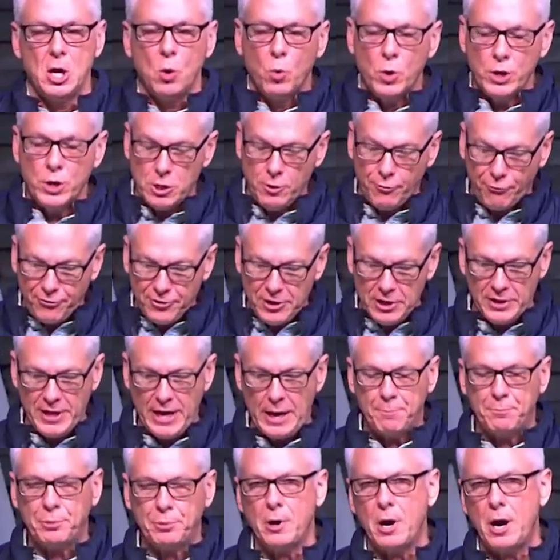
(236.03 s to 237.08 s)
when you feel
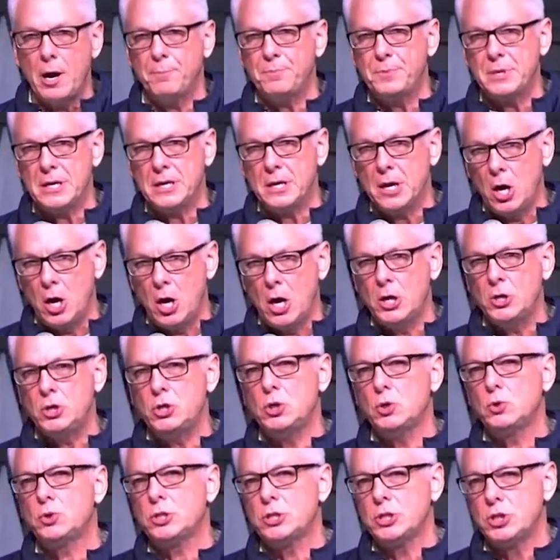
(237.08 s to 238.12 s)
that prompting on
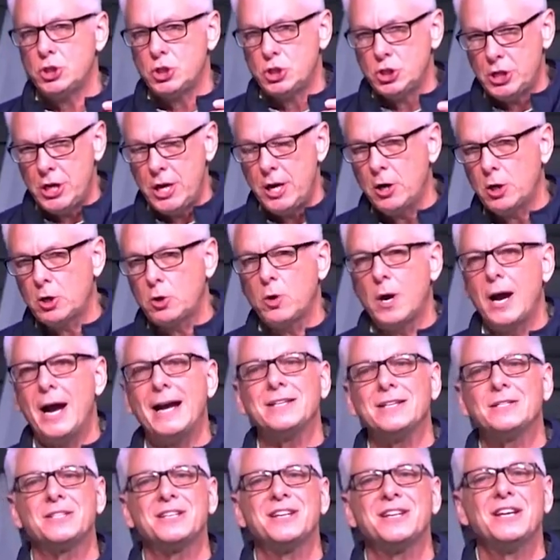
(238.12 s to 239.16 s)
you to share
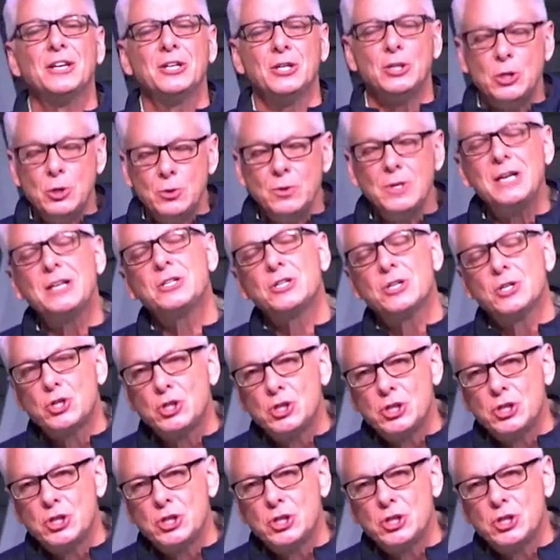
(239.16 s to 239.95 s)
Christ, you need to